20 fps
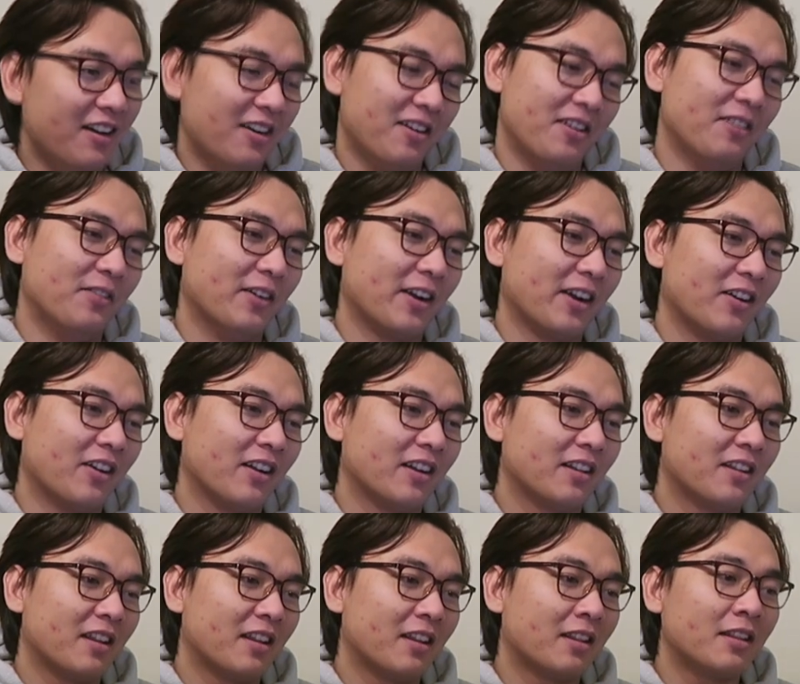Oh my god.
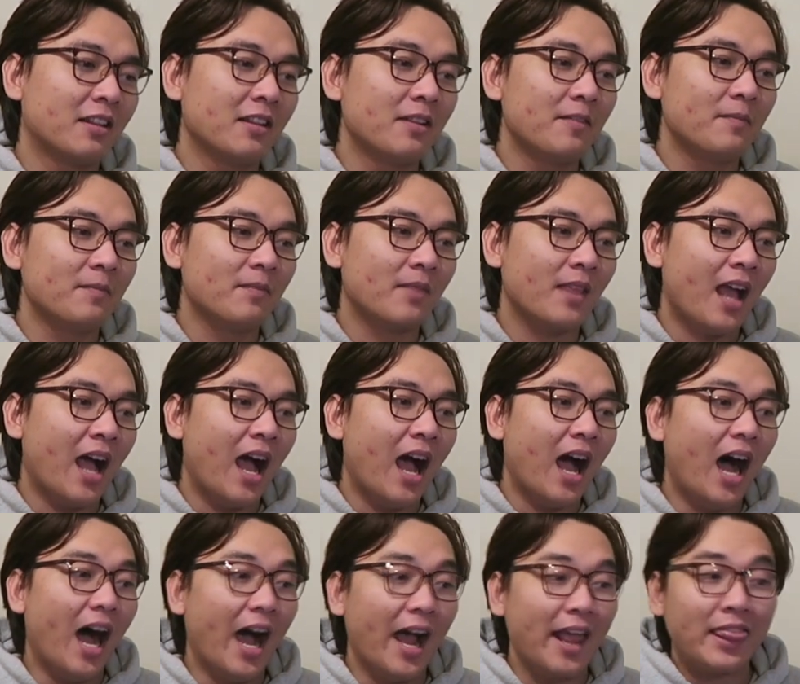
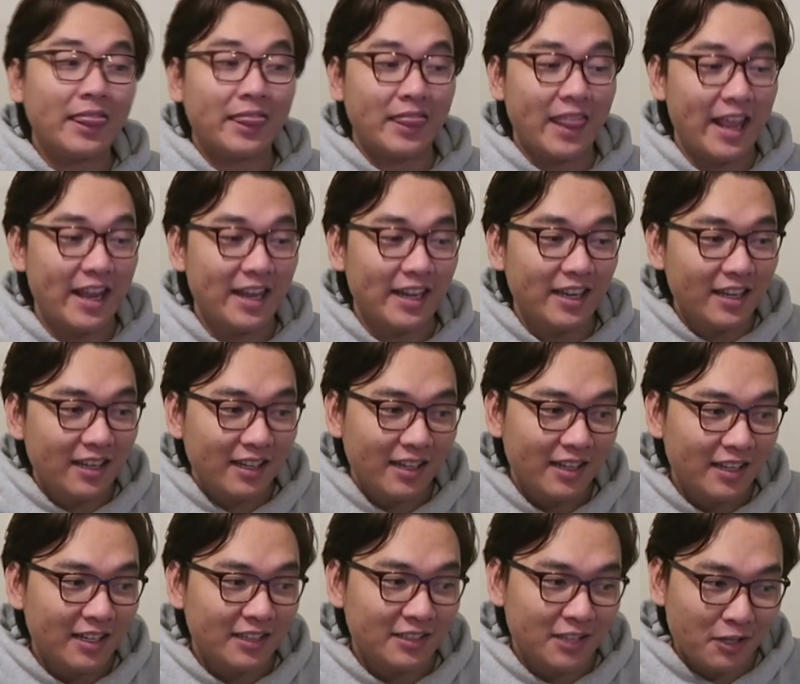I think
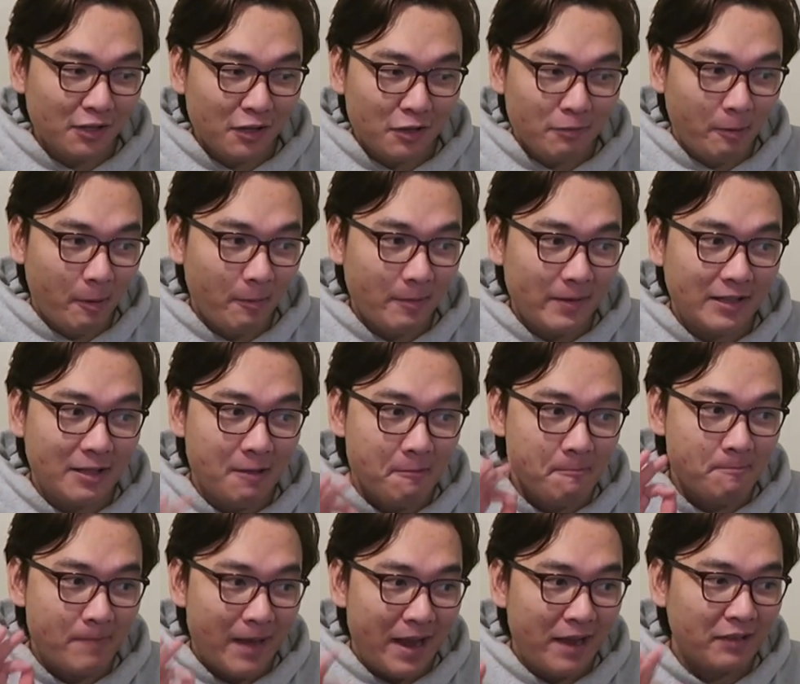this is probably the
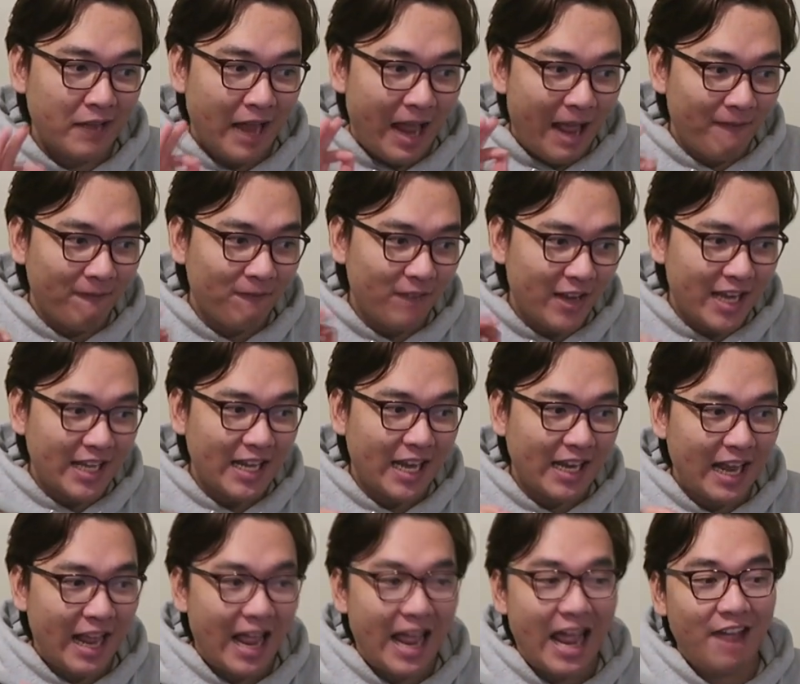best MV
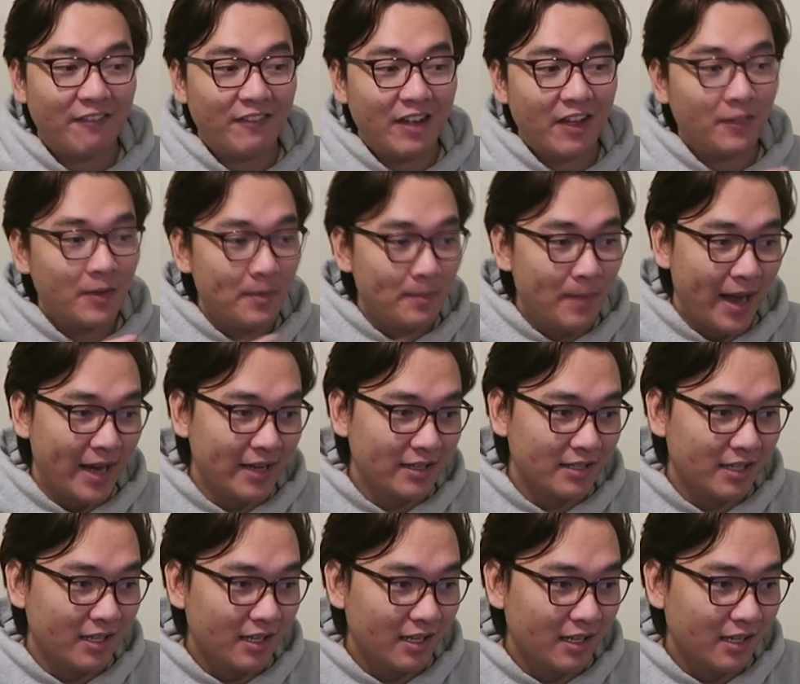that I have ever made.